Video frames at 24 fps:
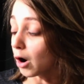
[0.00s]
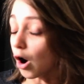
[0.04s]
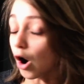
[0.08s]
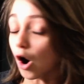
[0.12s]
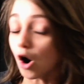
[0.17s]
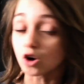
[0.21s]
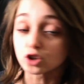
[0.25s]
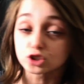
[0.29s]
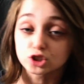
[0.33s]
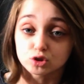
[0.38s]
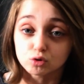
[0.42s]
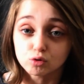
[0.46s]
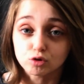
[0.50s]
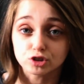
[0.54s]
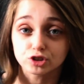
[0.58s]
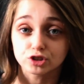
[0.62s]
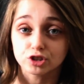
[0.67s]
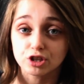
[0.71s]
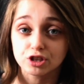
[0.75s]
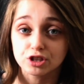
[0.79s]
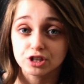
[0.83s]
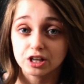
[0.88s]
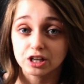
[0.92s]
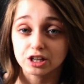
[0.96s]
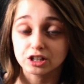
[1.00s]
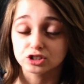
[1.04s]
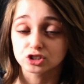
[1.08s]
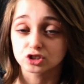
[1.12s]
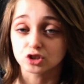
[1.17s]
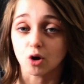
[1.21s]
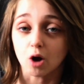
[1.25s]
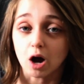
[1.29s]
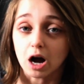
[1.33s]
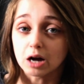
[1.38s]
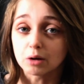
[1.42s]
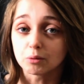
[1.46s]
all sorts of things.
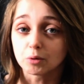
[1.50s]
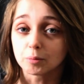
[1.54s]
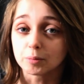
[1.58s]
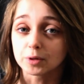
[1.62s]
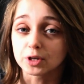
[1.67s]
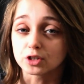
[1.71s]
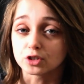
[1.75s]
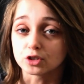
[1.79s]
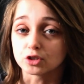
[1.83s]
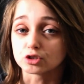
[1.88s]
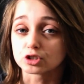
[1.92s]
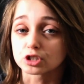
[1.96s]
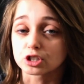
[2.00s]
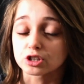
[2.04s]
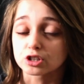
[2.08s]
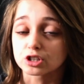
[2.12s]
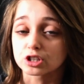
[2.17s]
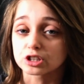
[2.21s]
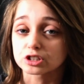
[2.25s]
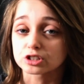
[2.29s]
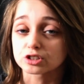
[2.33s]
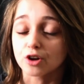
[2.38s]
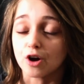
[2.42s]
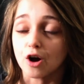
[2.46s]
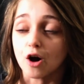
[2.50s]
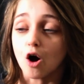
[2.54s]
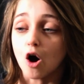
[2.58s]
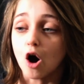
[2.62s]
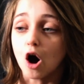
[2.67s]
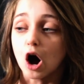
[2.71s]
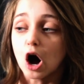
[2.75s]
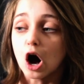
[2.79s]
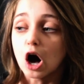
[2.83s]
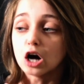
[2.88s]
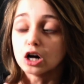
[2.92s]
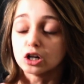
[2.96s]
So I will be using this
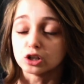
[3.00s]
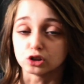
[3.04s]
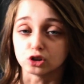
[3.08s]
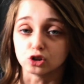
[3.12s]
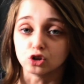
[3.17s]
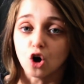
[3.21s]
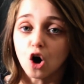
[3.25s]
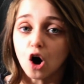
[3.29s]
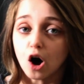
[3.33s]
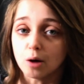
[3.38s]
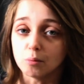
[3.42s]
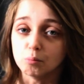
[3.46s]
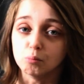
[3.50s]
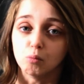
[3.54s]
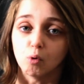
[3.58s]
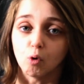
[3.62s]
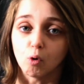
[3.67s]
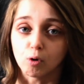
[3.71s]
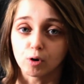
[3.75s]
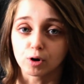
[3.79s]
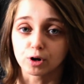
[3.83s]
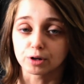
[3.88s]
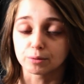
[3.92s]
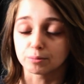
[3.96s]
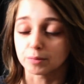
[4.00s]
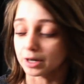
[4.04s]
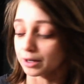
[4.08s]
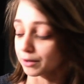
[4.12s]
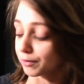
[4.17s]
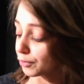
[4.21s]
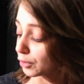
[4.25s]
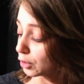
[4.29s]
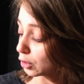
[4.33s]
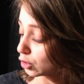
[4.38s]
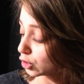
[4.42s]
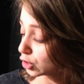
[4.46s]
a lot more in my
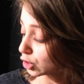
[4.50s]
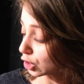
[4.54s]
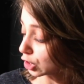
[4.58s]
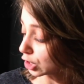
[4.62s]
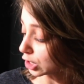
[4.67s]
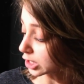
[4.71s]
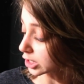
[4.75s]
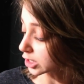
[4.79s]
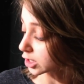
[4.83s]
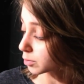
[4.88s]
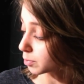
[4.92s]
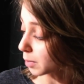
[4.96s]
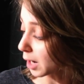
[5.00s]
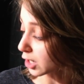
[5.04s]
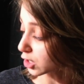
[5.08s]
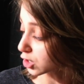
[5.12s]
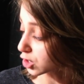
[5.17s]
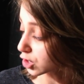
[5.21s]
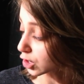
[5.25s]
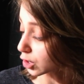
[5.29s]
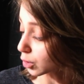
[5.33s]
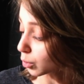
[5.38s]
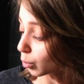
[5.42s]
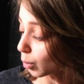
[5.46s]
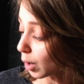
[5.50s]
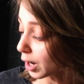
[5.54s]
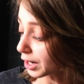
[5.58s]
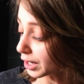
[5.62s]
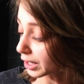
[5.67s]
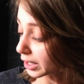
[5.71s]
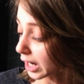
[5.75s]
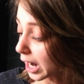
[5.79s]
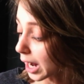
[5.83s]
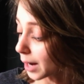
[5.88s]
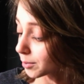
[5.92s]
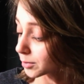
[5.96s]
future, especially when
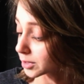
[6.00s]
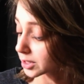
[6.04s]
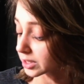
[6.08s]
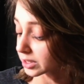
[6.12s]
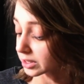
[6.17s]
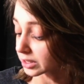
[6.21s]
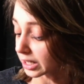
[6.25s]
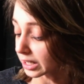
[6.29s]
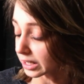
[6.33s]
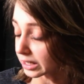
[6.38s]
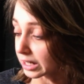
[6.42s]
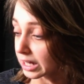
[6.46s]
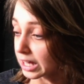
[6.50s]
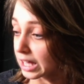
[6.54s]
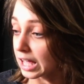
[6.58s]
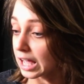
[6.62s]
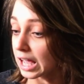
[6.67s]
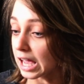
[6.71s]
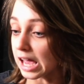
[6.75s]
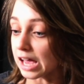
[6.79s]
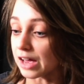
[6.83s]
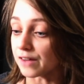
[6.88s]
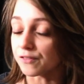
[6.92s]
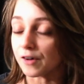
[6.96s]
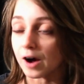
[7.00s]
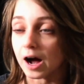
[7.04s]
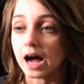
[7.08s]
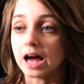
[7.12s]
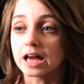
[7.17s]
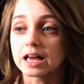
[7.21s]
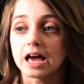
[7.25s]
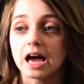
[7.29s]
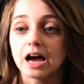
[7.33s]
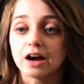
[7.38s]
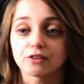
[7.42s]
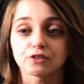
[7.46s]
it comes to like if
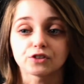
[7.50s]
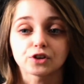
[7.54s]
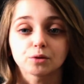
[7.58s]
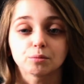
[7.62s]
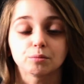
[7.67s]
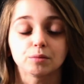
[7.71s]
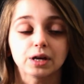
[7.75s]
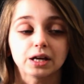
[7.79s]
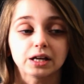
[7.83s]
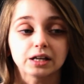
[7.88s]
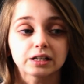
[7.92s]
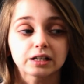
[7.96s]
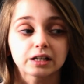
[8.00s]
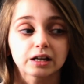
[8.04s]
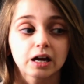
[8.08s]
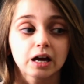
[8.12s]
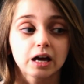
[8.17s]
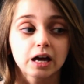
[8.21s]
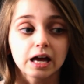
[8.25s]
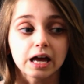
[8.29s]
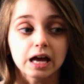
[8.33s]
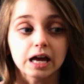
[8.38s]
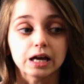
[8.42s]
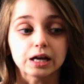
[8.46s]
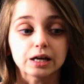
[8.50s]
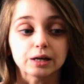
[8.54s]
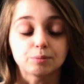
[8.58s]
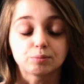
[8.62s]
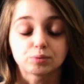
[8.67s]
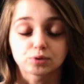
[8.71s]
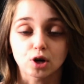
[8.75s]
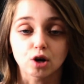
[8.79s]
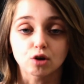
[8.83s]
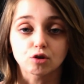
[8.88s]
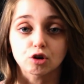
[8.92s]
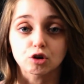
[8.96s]
I ever make a
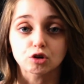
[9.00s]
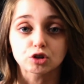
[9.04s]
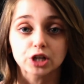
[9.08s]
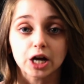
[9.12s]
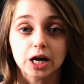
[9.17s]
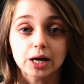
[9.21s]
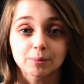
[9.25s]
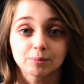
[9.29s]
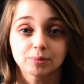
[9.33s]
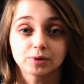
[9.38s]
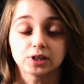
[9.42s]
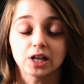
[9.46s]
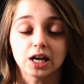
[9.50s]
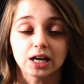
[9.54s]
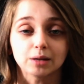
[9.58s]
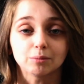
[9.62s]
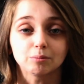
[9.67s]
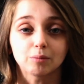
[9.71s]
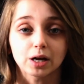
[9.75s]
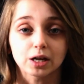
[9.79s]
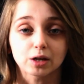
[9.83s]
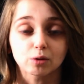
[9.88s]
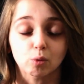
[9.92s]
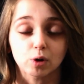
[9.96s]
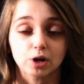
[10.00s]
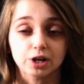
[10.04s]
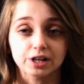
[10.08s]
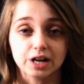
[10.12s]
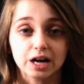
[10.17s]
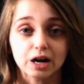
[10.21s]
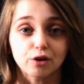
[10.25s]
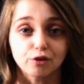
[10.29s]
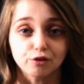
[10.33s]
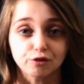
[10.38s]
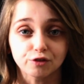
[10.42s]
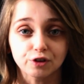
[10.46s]
prototype like my white
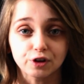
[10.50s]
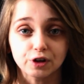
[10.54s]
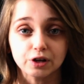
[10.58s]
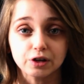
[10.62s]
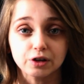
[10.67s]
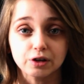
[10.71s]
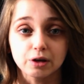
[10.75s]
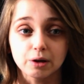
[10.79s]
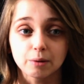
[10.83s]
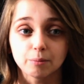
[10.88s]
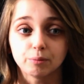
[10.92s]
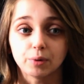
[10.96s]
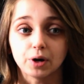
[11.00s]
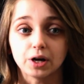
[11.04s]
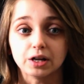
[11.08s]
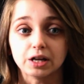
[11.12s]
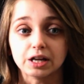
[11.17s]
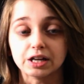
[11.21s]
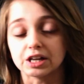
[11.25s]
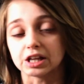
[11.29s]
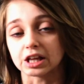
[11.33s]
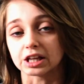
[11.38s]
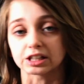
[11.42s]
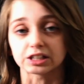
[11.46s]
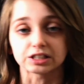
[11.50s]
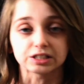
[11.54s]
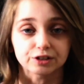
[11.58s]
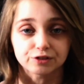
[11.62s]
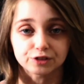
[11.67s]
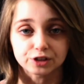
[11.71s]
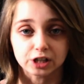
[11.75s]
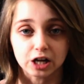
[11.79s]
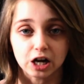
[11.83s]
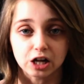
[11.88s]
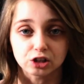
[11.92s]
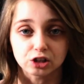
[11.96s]
outfit, but in like a different